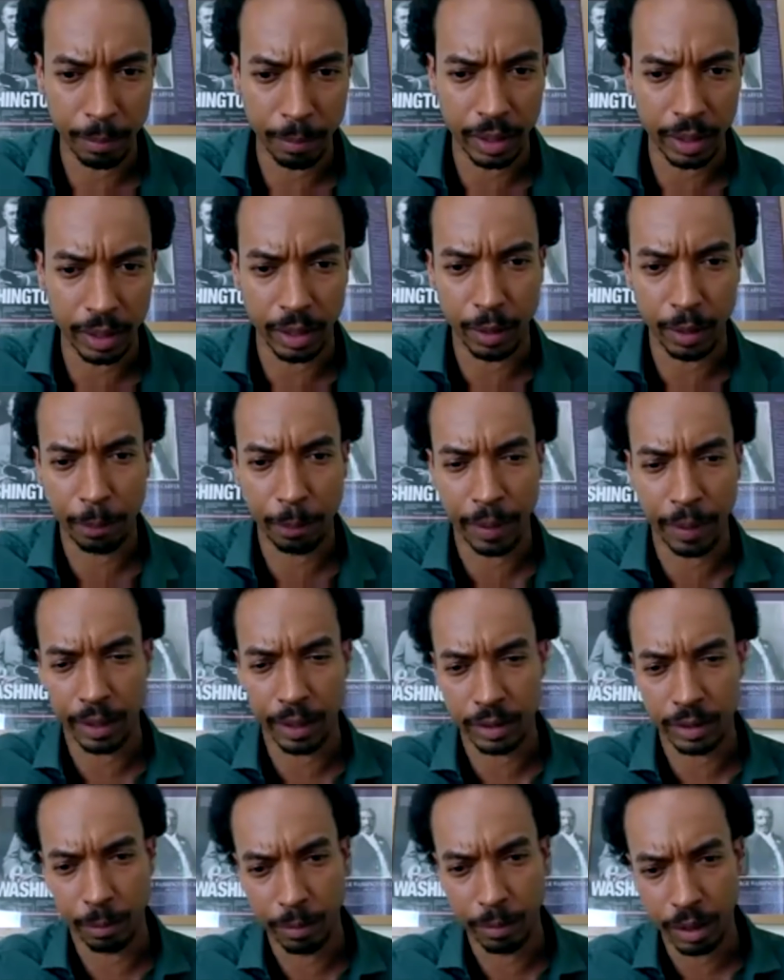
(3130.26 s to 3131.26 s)
it
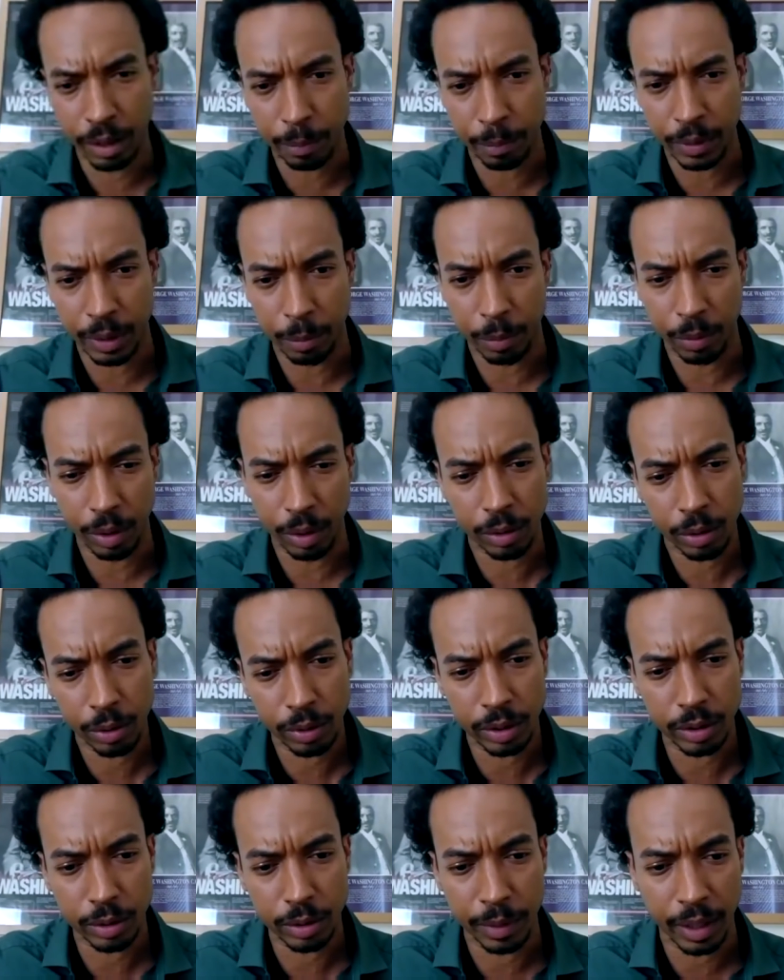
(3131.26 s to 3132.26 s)
impacted many people,
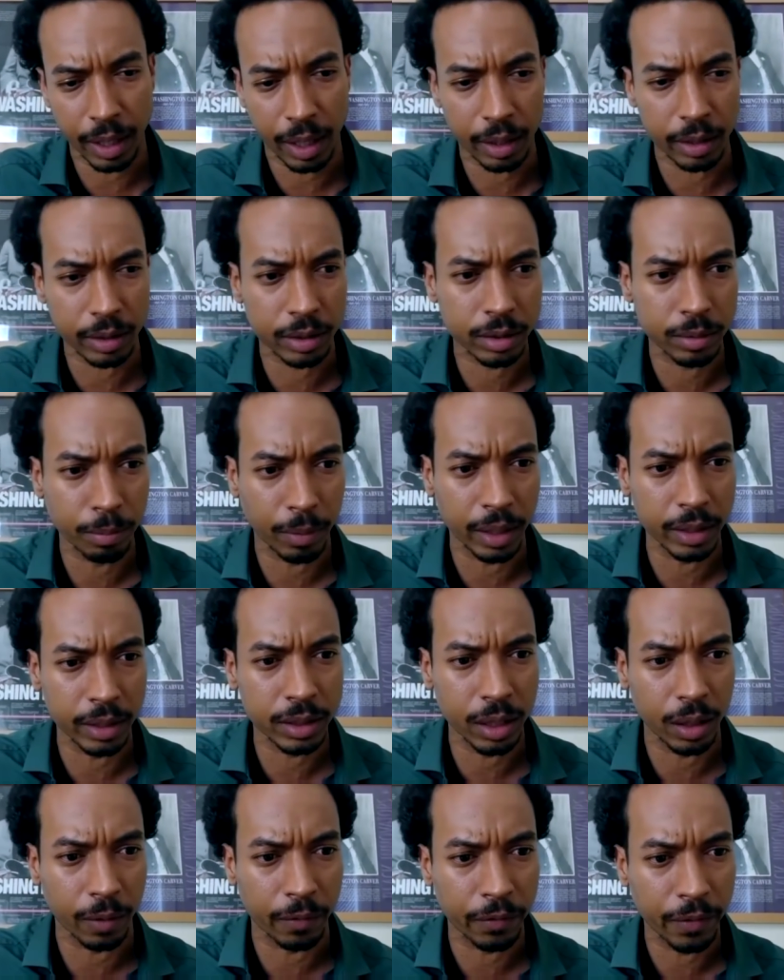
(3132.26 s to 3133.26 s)
including, to be honest,
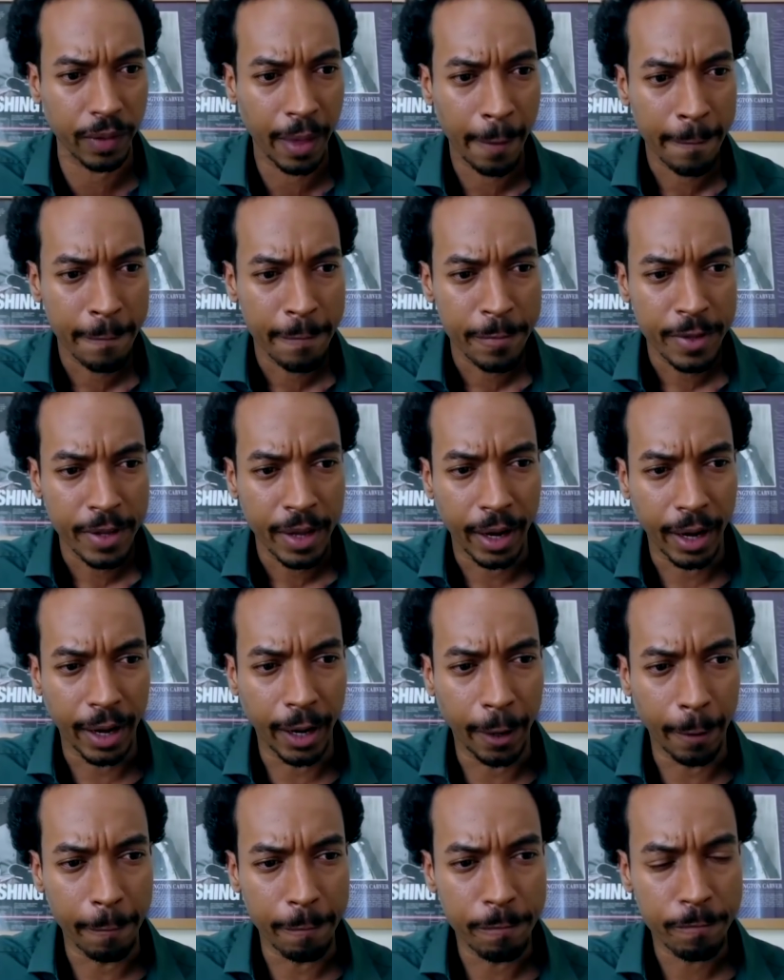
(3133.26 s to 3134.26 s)
myself.
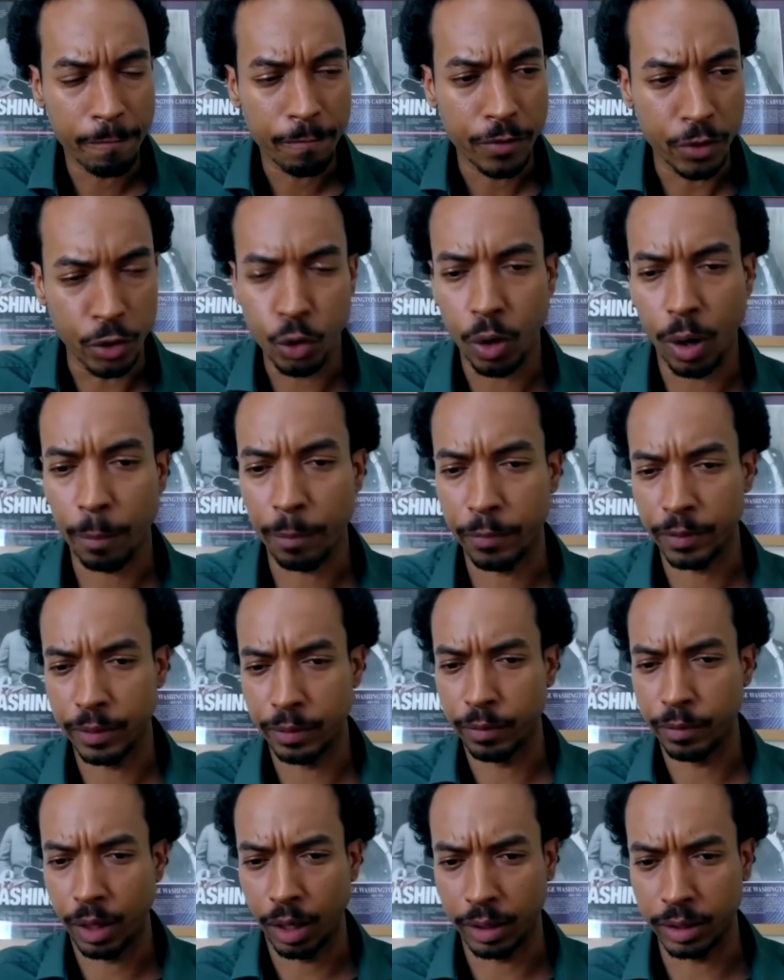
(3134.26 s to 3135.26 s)
You were up
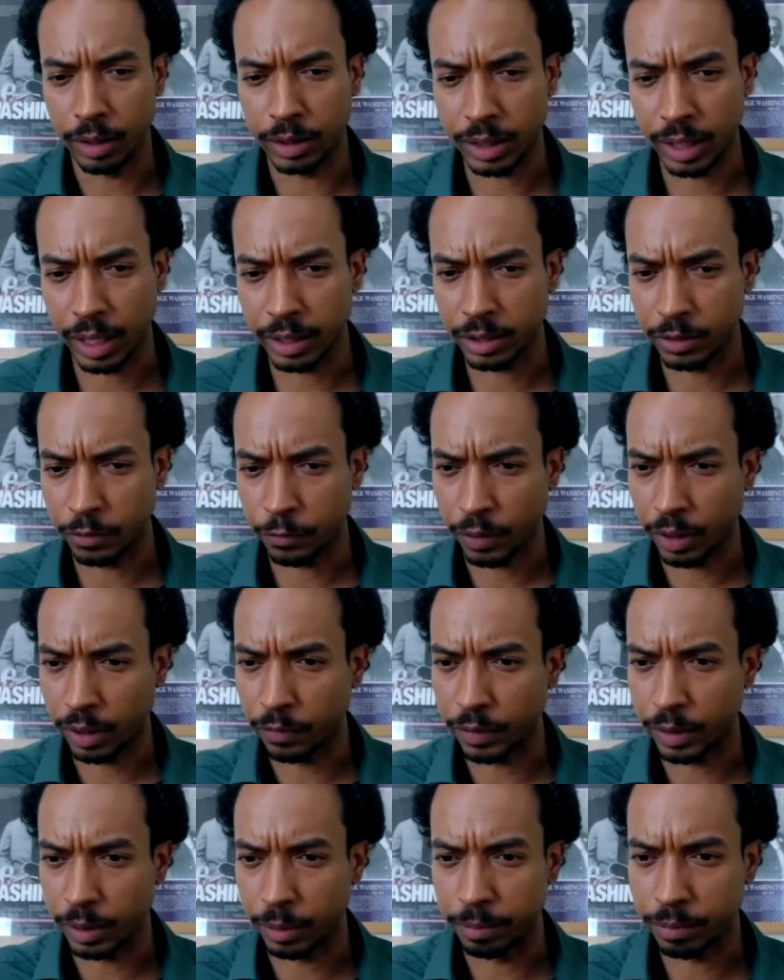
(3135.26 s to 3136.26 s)
on a stage in front
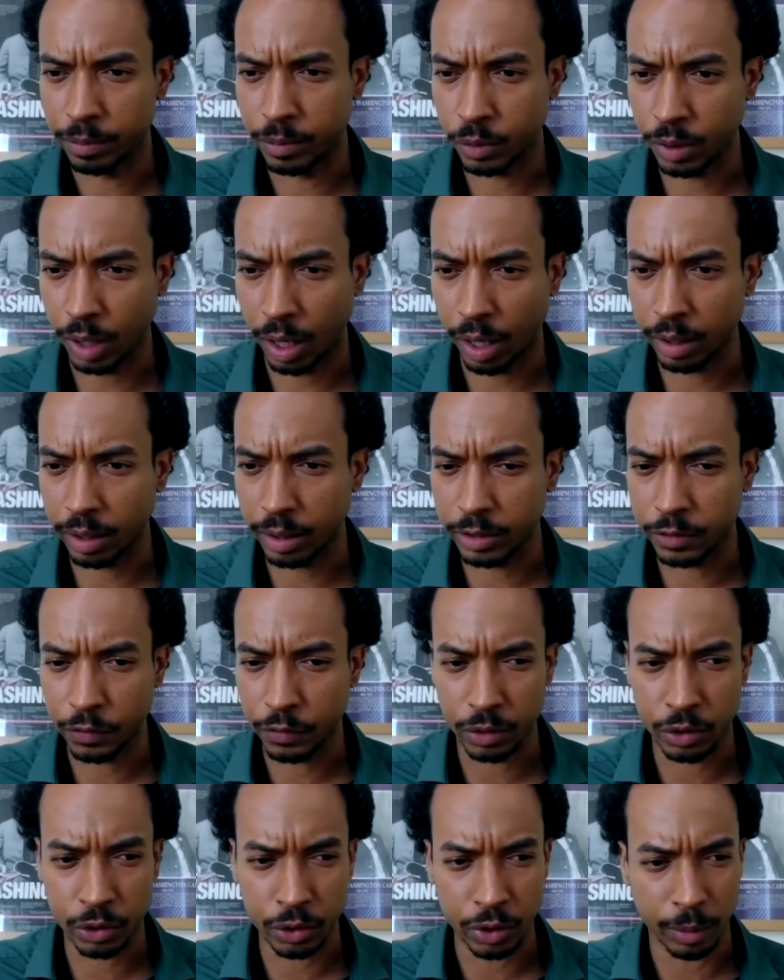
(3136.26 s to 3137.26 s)
of an audience
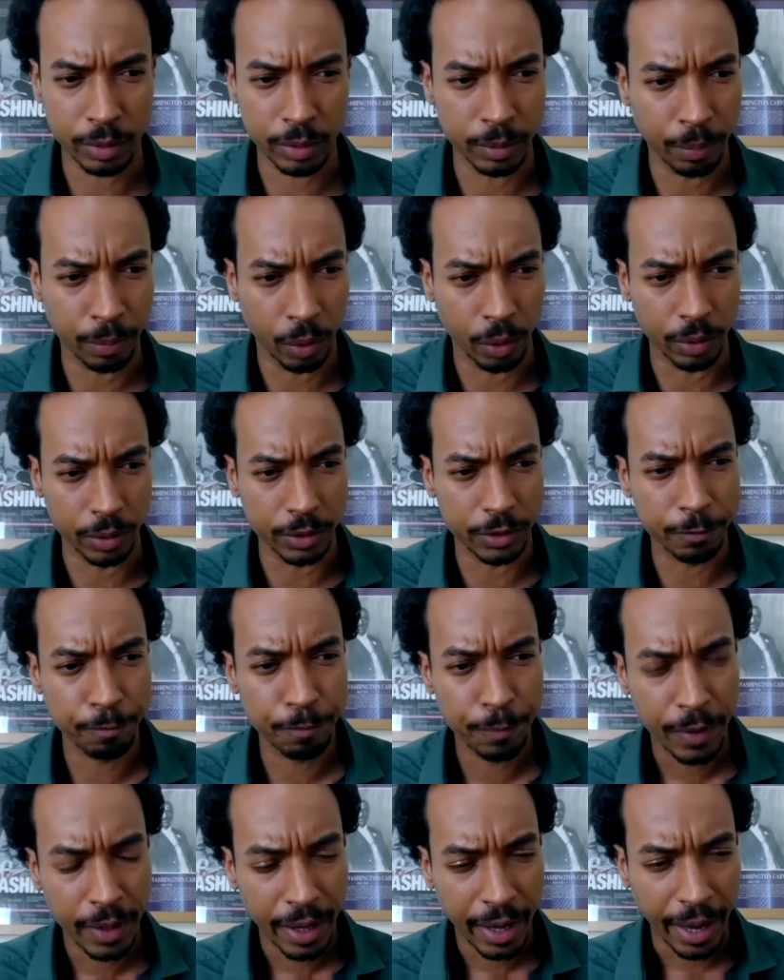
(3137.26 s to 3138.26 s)
full of Trump supporters,
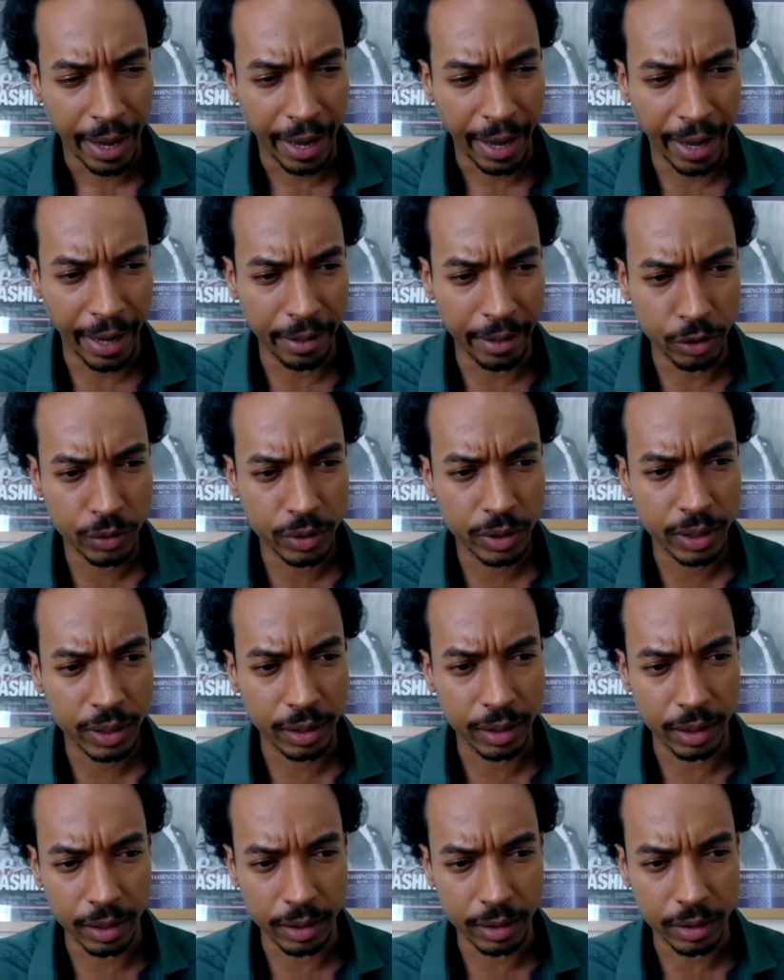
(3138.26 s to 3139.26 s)
and you
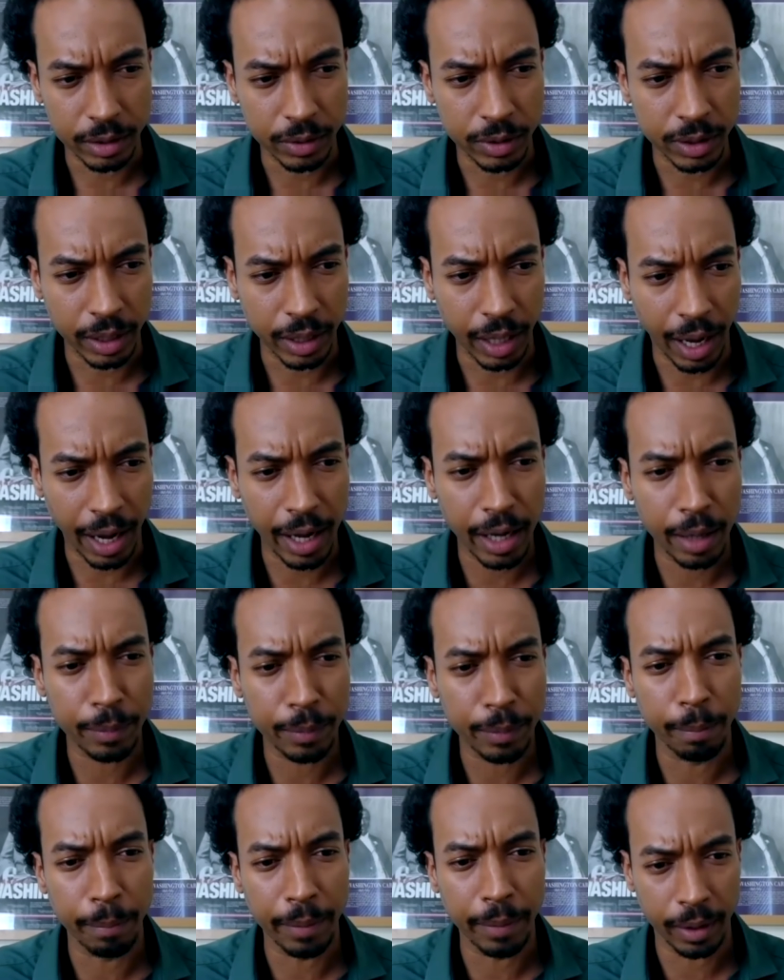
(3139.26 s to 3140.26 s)
said this. You said, "I am
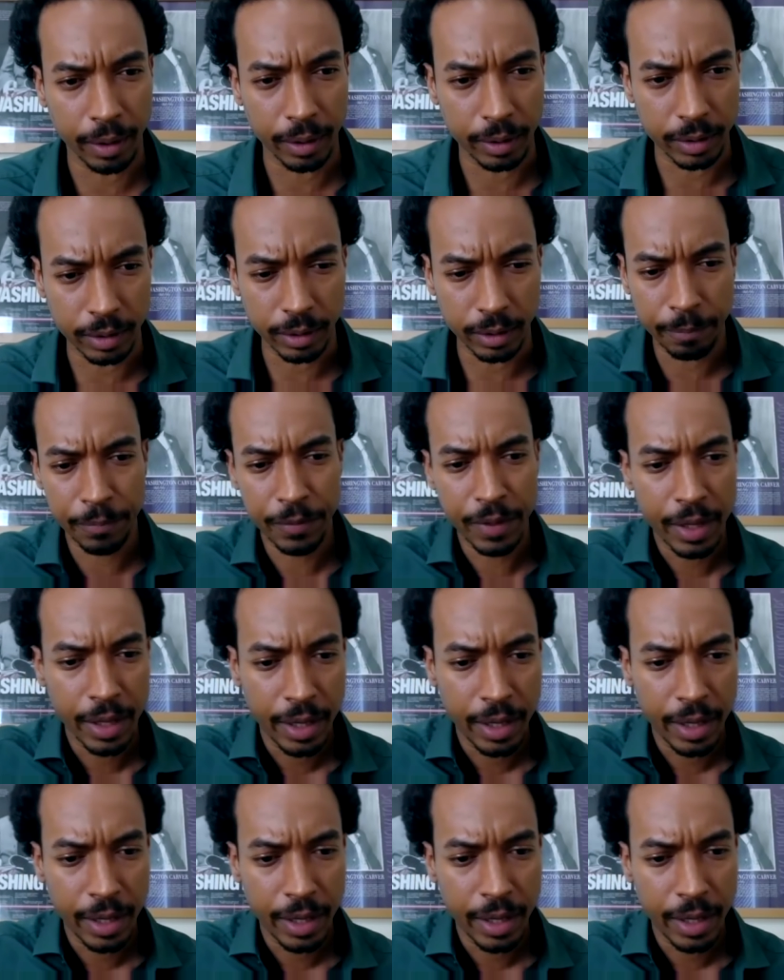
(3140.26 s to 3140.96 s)
an American,